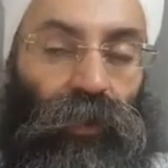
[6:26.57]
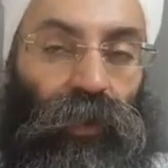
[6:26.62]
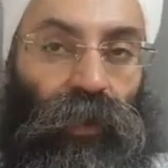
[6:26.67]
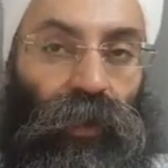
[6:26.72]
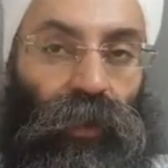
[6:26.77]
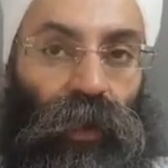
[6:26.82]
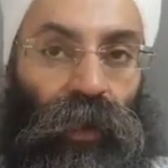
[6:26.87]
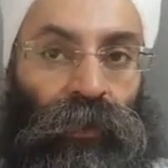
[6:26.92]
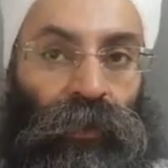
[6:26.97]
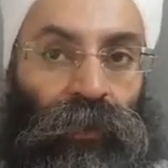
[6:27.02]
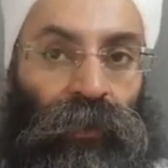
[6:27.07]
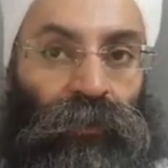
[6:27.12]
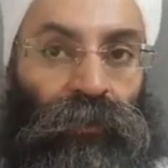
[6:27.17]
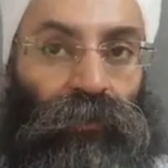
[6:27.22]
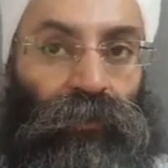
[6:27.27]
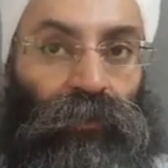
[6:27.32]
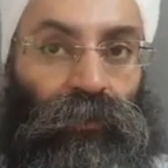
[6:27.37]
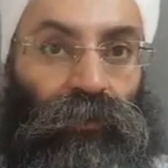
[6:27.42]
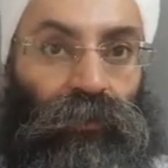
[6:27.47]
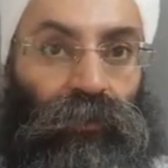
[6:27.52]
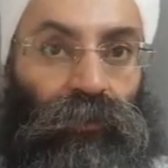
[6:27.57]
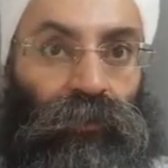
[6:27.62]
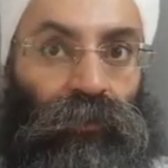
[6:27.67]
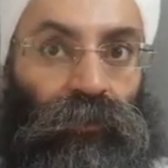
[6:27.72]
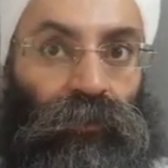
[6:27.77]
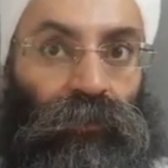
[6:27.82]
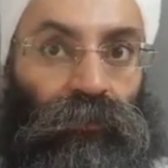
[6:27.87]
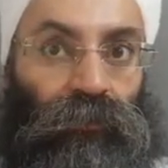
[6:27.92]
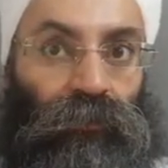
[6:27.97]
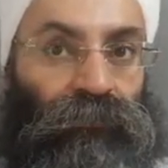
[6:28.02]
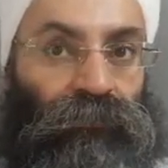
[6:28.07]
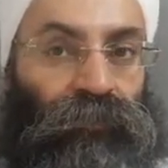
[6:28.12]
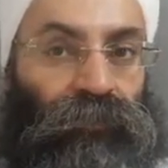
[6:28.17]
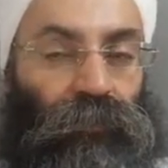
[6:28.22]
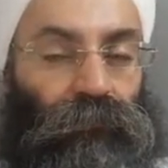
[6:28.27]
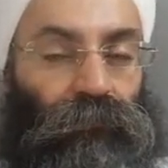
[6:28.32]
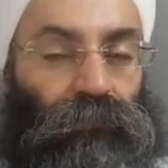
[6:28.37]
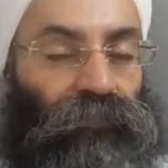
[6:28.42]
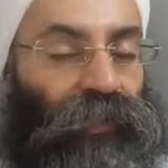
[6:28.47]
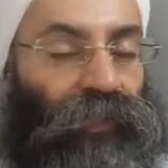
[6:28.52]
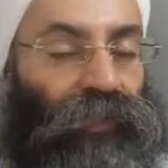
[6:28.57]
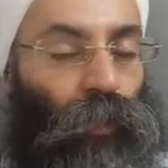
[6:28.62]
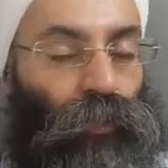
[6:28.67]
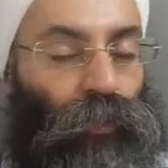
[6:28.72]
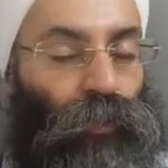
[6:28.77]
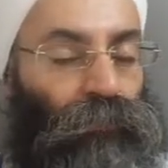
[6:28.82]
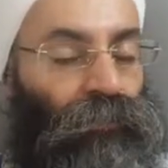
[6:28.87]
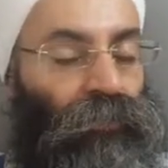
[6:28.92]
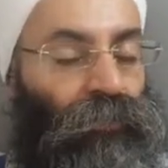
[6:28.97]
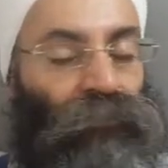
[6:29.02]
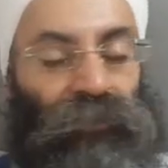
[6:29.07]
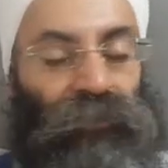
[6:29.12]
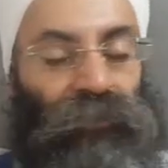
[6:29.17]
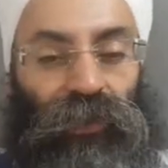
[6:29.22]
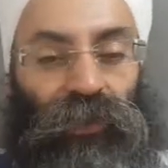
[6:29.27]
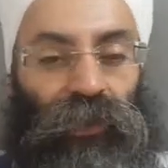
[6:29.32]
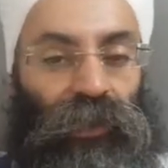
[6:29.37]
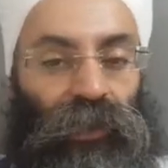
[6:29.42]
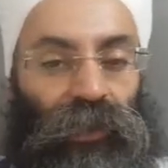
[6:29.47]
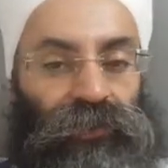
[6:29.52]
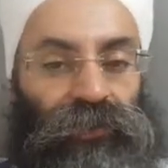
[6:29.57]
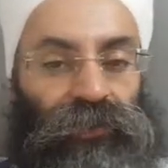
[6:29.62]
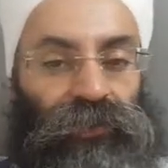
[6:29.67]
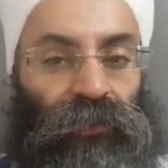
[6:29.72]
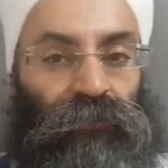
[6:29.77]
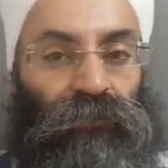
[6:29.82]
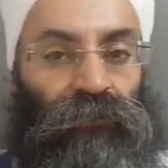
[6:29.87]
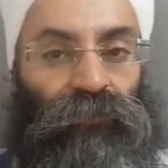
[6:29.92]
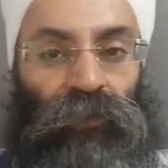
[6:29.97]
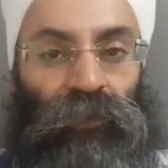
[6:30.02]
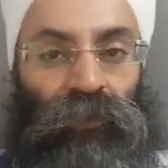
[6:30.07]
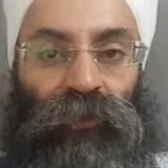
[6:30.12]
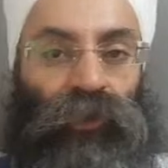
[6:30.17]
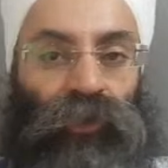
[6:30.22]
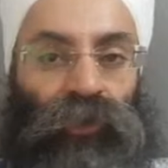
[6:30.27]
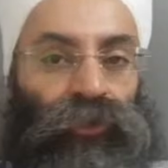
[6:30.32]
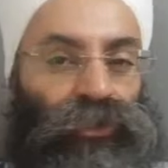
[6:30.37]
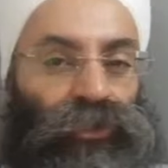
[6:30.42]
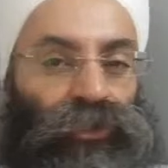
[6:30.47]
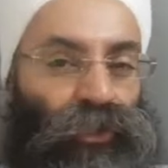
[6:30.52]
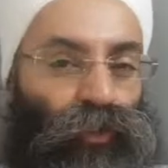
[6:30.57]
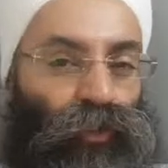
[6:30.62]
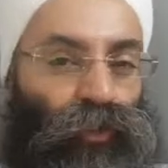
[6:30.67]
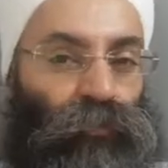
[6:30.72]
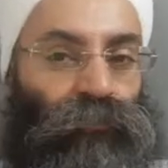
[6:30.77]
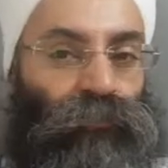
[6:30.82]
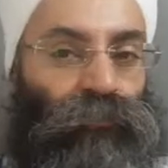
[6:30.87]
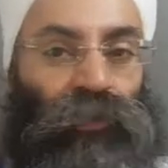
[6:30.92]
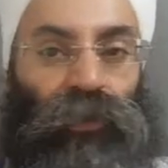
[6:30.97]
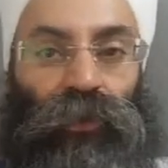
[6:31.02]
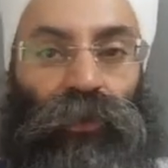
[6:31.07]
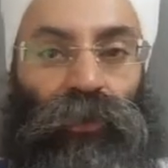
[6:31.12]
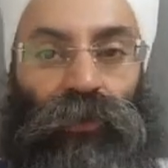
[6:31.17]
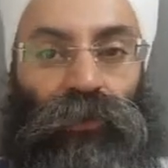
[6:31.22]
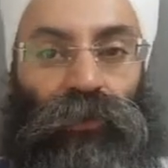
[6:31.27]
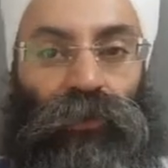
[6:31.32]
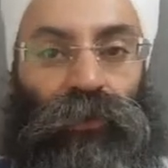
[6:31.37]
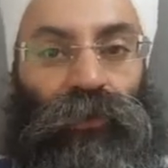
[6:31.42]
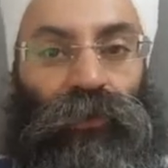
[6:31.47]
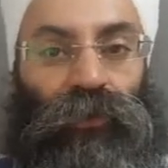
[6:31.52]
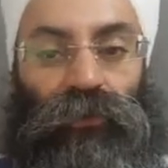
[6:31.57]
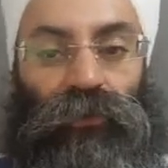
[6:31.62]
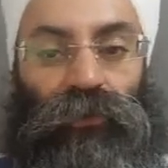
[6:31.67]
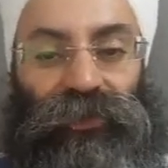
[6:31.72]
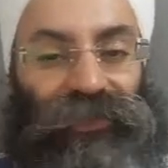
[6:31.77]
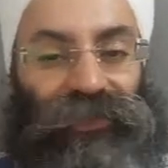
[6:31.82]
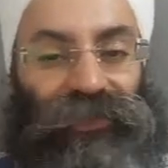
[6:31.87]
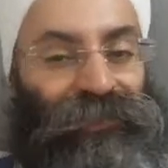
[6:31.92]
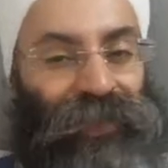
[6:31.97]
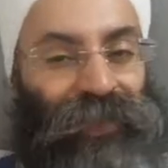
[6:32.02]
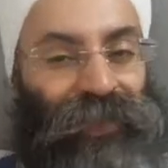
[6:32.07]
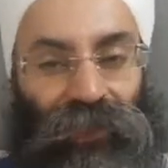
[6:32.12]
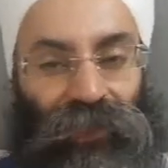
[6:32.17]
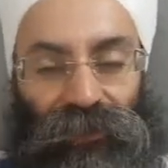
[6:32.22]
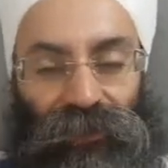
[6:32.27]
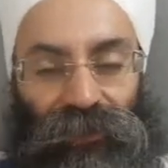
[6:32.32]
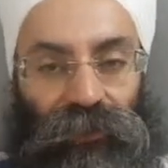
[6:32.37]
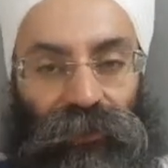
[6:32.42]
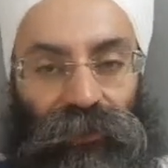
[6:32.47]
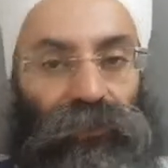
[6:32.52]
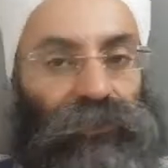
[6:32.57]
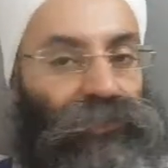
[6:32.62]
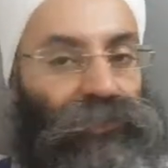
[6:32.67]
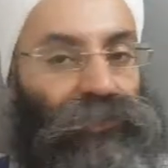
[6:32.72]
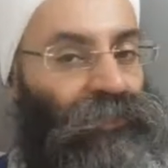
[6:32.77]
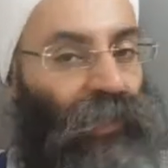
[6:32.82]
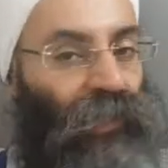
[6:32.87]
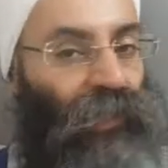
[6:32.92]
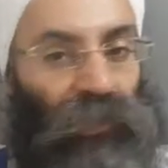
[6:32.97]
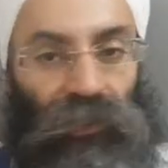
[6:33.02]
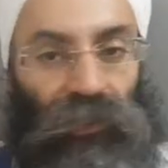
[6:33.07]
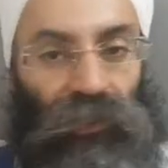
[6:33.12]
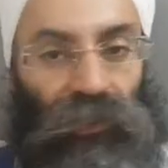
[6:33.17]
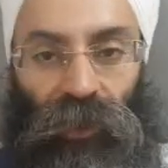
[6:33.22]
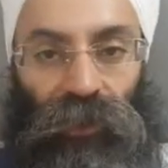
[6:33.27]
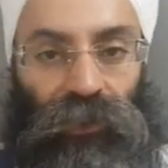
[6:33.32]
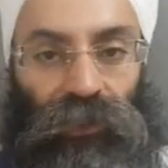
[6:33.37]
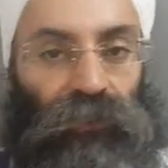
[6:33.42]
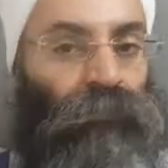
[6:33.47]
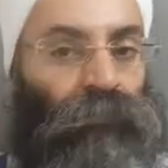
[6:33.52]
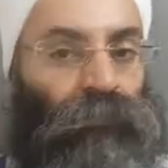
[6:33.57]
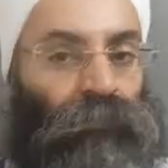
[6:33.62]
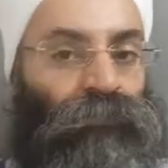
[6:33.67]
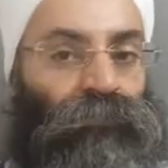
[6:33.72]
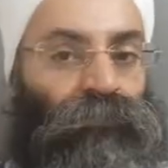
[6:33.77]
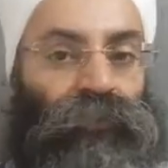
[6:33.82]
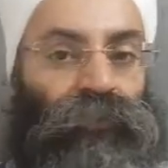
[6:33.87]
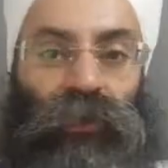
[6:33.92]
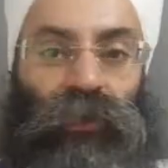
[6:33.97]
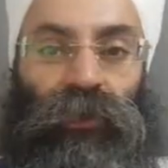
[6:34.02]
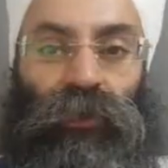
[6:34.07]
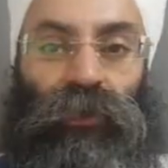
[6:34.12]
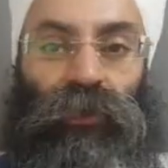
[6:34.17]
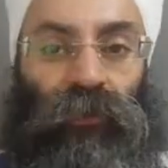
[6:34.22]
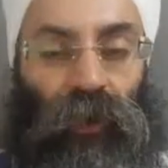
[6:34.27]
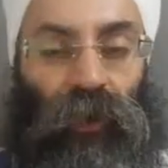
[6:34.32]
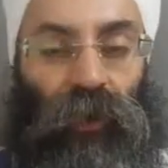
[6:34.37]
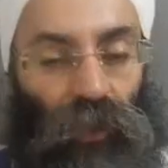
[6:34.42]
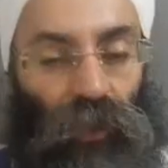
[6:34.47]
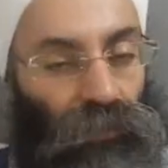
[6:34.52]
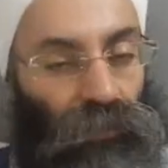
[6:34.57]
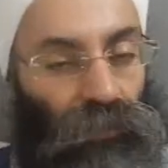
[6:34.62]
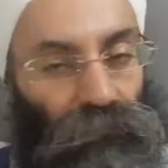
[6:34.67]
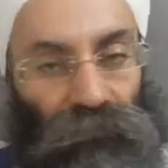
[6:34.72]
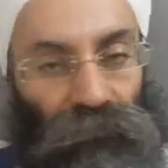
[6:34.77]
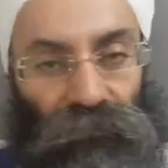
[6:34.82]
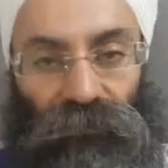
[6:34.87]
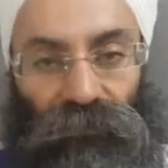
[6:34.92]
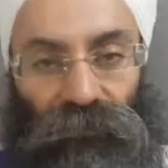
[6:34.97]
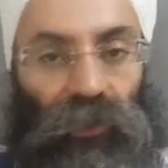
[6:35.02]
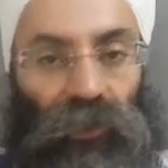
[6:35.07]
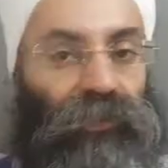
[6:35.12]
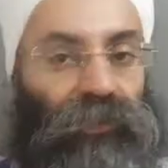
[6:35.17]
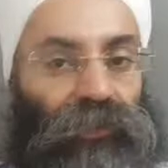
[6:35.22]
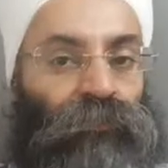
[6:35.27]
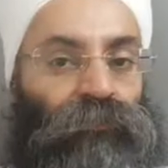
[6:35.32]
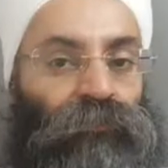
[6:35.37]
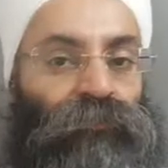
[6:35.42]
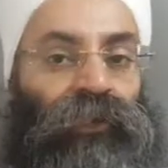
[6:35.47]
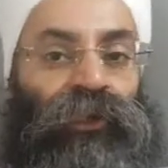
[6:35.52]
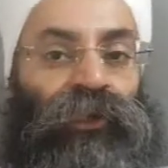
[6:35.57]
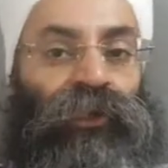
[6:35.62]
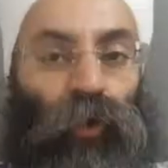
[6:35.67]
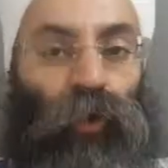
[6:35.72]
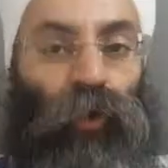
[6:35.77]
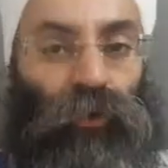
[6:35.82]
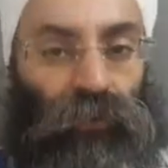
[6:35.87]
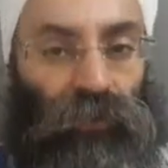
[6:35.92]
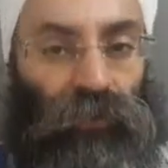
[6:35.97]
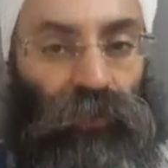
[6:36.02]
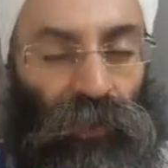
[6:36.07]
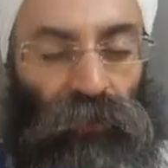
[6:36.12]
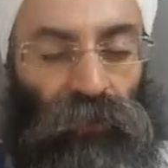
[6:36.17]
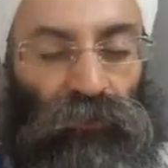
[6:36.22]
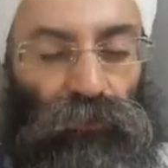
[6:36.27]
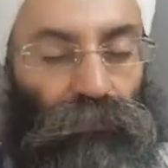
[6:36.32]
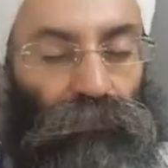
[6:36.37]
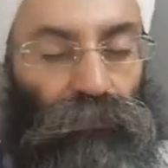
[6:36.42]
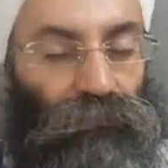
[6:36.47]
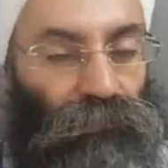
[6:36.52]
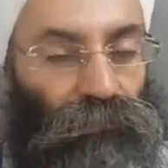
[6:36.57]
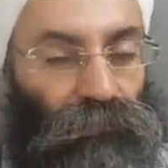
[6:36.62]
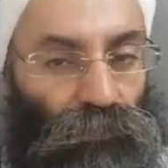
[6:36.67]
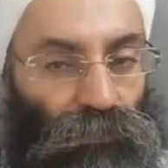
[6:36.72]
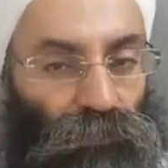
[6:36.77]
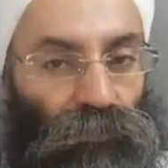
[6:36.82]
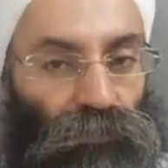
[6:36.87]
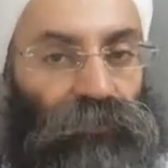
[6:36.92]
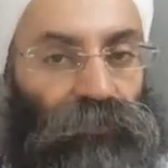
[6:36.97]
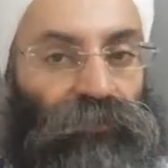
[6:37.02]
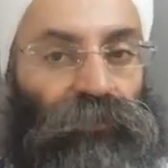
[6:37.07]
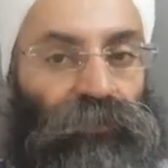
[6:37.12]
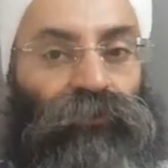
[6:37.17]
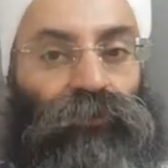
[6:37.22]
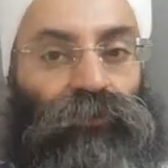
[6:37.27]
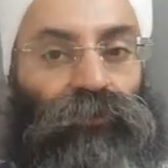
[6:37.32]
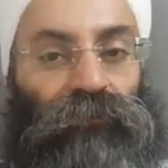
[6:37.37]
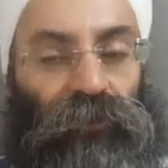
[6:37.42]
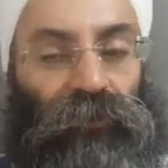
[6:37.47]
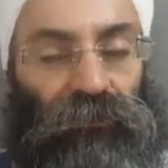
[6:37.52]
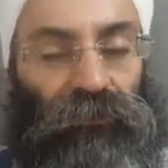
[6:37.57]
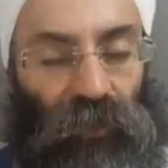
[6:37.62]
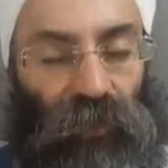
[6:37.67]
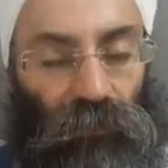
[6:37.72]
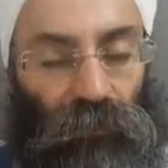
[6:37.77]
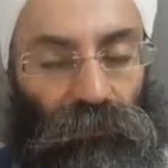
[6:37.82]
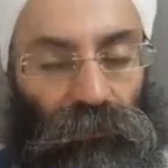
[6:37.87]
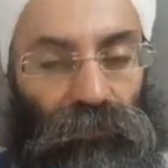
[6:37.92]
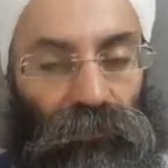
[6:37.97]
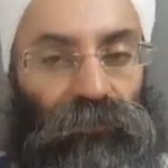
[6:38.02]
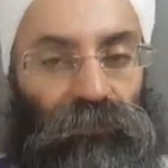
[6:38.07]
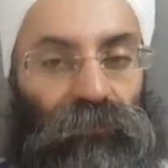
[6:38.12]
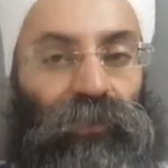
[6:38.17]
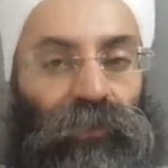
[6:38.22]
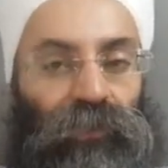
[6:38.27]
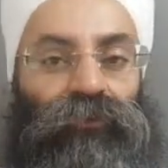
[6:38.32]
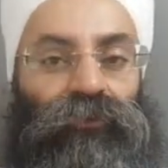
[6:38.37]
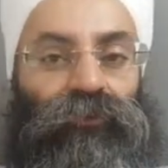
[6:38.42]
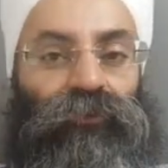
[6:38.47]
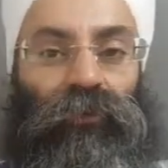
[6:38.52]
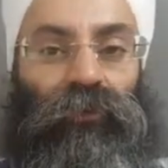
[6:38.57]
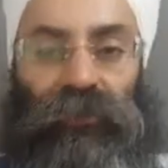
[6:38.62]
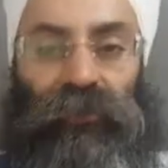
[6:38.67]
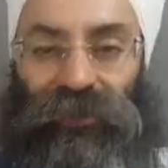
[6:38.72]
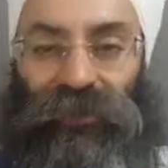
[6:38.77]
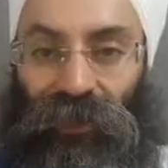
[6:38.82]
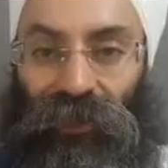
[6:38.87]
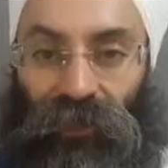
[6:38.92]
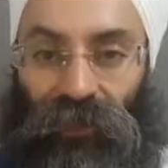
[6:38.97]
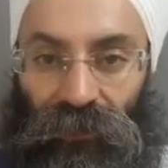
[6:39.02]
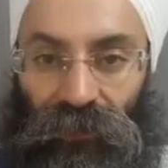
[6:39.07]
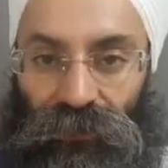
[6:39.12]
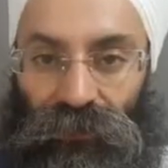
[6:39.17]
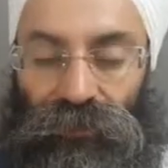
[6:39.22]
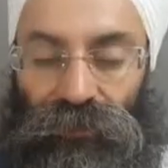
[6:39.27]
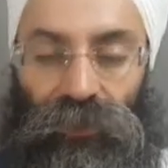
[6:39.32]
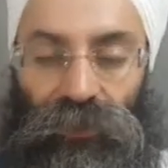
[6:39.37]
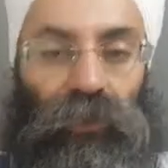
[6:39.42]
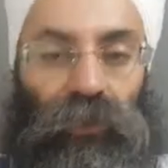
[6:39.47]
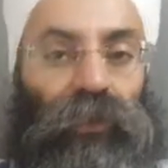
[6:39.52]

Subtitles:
And we, without even realizing, when we consume the snacky items, the artificial items, and not the natural fruits, natural vegetables, natural salads,